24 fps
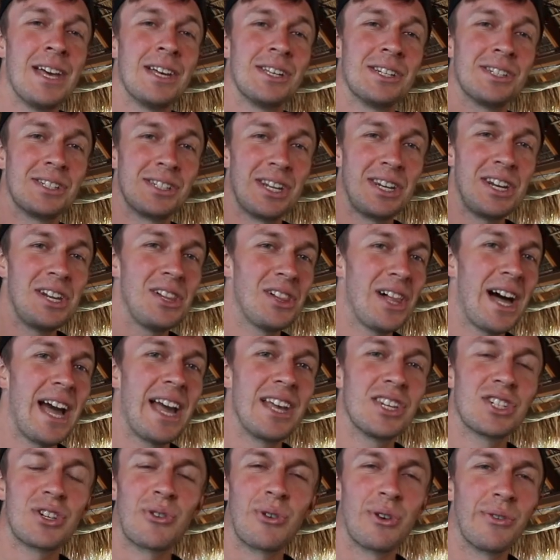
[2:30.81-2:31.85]
City
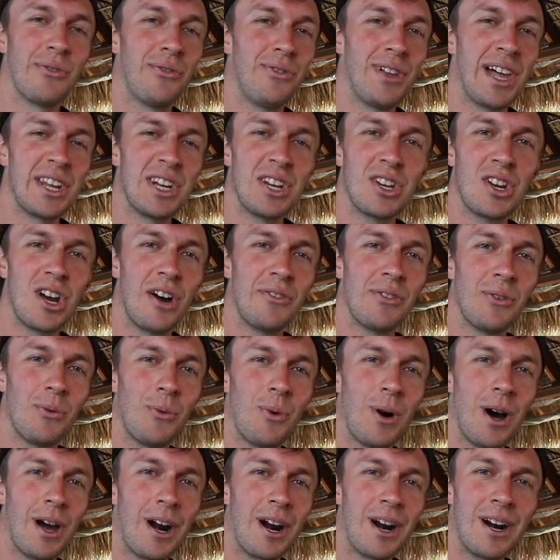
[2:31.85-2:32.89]
lights are reflecting off the
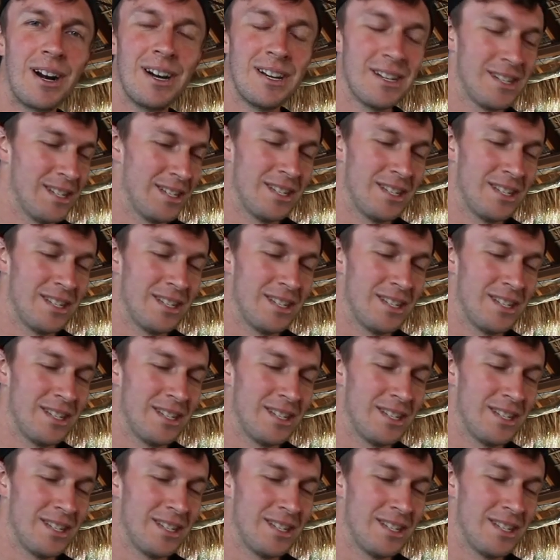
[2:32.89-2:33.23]
water.